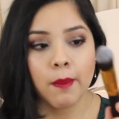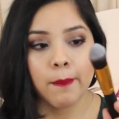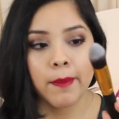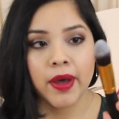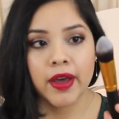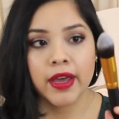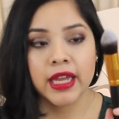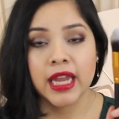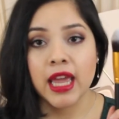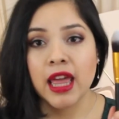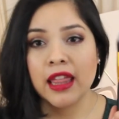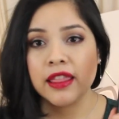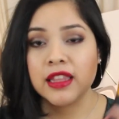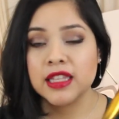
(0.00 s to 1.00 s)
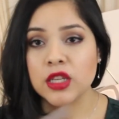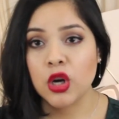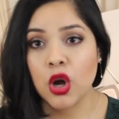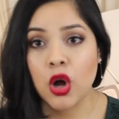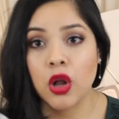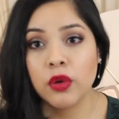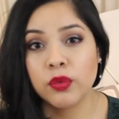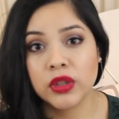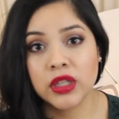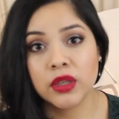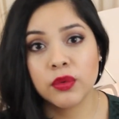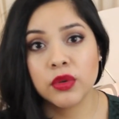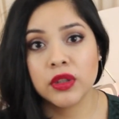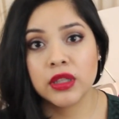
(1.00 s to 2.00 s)
But these are all
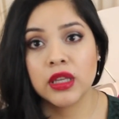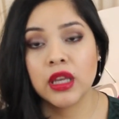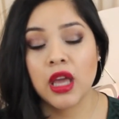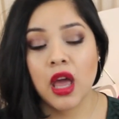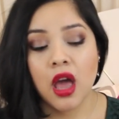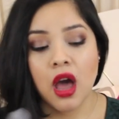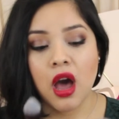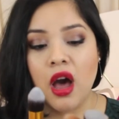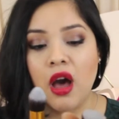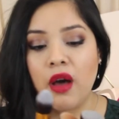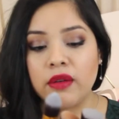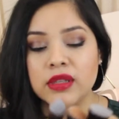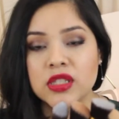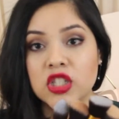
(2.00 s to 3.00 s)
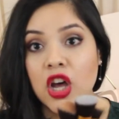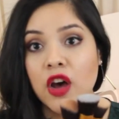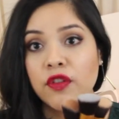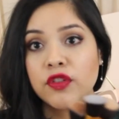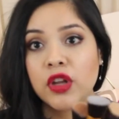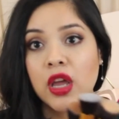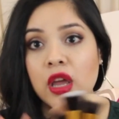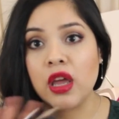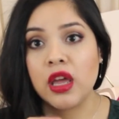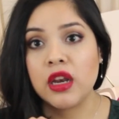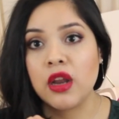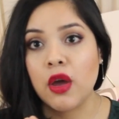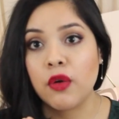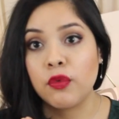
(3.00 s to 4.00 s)
really, really uh, soft
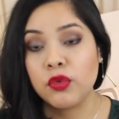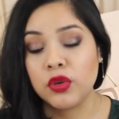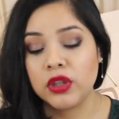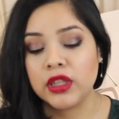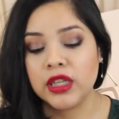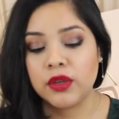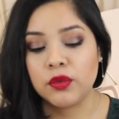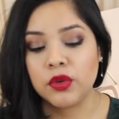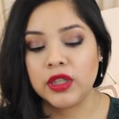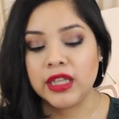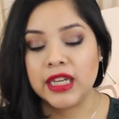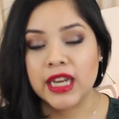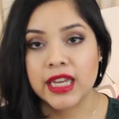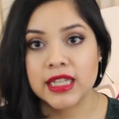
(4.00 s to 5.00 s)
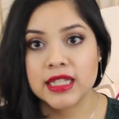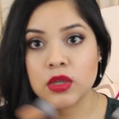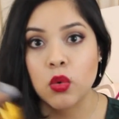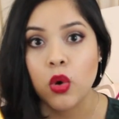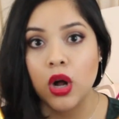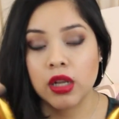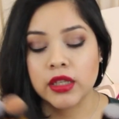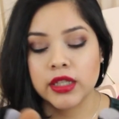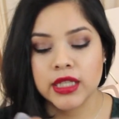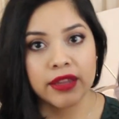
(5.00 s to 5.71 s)
and really, really nice quality.